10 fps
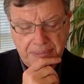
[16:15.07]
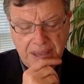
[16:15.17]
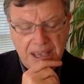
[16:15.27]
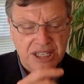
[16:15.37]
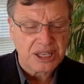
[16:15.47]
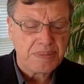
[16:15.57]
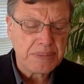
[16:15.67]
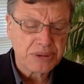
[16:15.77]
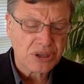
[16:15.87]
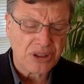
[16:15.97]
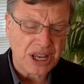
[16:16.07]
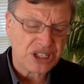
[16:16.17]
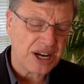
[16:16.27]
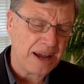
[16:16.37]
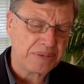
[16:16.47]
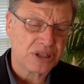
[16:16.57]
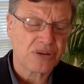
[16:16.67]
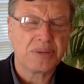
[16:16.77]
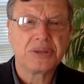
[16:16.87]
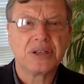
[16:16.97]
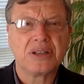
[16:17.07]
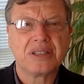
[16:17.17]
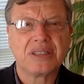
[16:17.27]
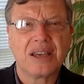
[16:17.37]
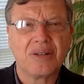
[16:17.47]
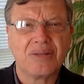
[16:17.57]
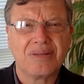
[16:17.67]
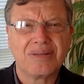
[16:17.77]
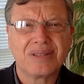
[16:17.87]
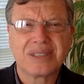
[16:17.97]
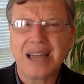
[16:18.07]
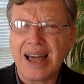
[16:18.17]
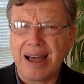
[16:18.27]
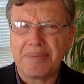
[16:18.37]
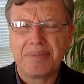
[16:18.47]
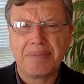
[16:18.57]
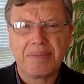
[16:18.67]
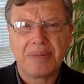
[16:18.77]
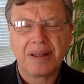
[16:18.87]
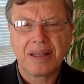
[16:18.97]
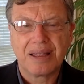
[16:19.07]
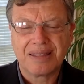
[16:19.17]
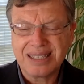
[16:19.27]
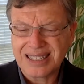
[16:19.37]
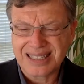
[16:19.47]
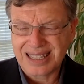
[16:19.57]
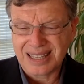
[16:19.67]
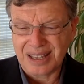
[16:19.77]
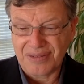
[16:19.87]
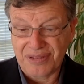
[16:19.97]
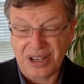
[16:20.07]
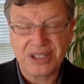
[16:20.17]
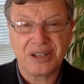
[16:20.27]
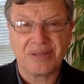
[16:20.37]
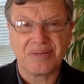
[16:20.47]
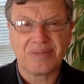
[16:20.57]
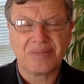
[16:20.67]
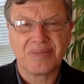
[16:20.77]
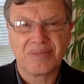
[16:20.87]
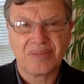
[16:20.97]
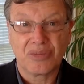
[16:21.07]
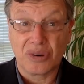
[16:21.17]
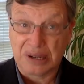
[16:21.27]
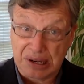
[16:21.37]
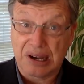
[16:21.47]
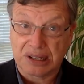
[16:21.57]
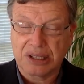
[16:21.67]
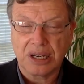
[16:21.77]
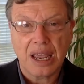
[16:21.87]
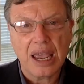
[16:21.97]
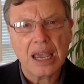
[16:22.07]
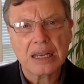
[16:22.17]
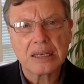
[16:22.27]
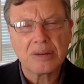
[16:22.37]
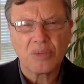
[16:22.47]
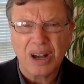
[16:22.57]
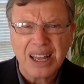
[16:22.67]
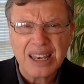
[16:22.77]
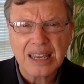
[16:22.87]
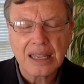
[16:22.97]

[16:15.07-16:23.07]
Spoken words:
You see, people saw that job description and said, stop. This is in the Inflation Reduction Act? What?